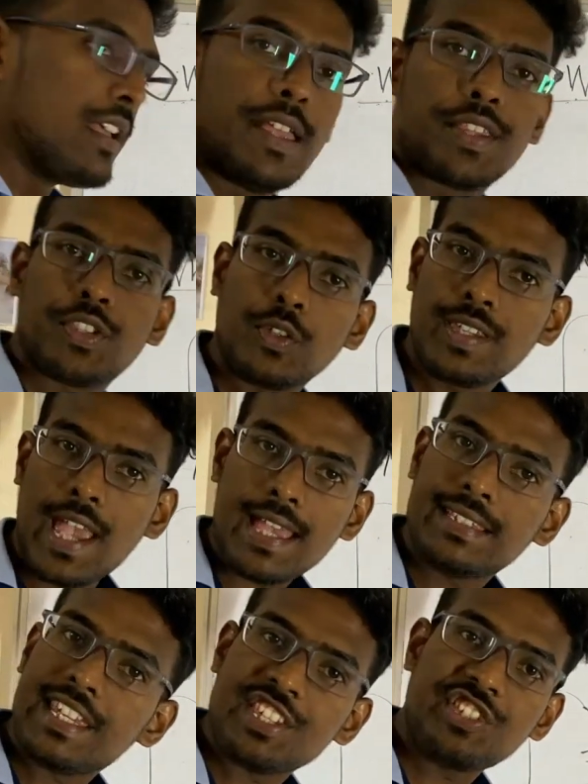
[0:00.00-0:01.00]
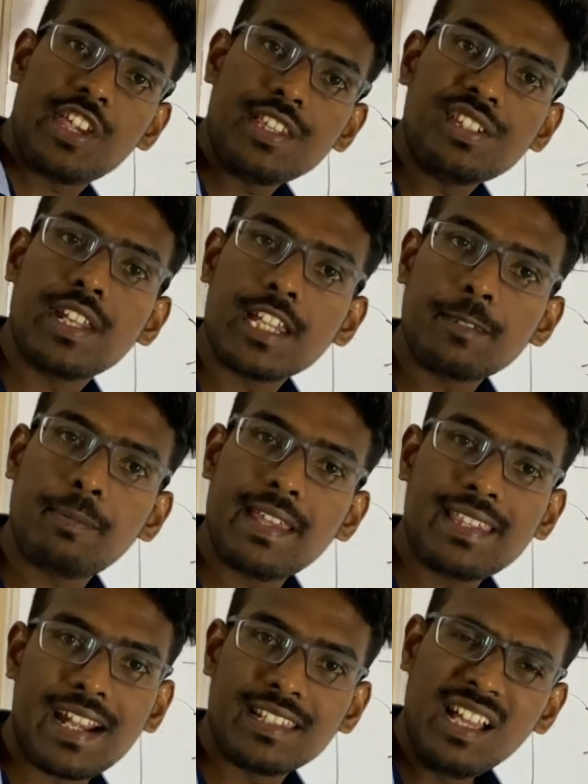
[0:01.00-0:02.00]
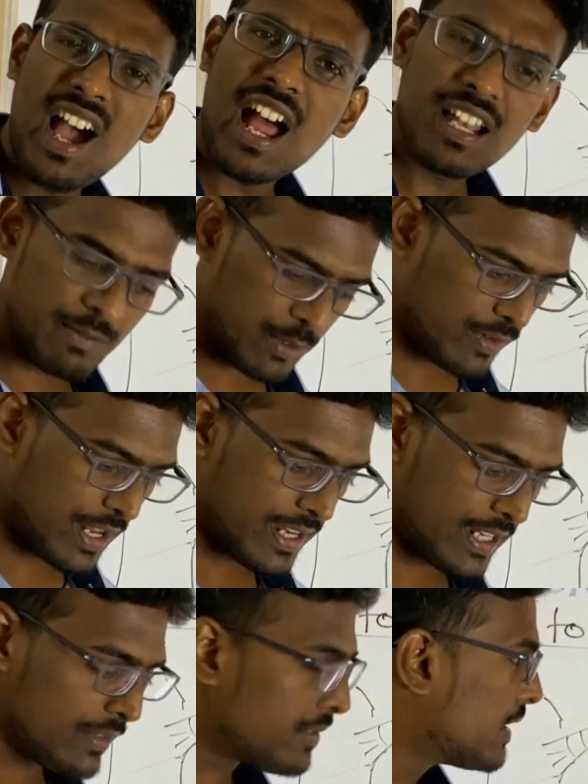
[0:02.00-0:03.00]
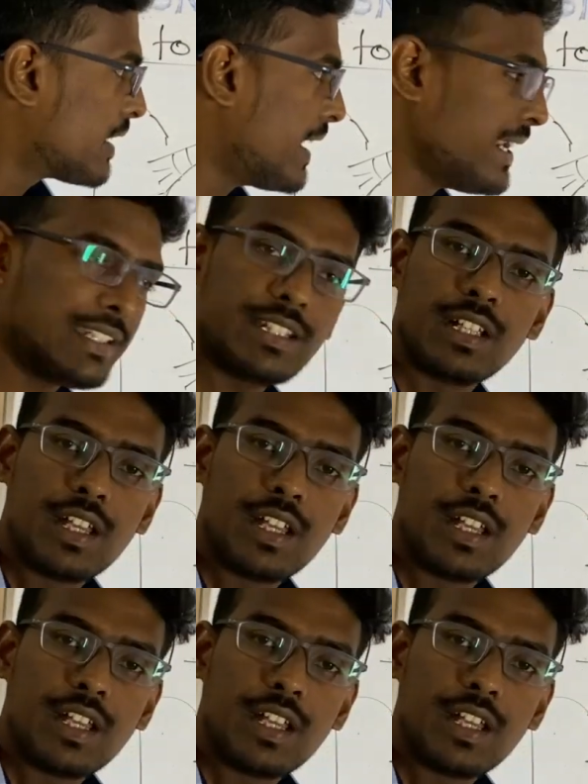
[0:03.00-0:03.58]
so gas exchange takes place at the alveoli level, correct?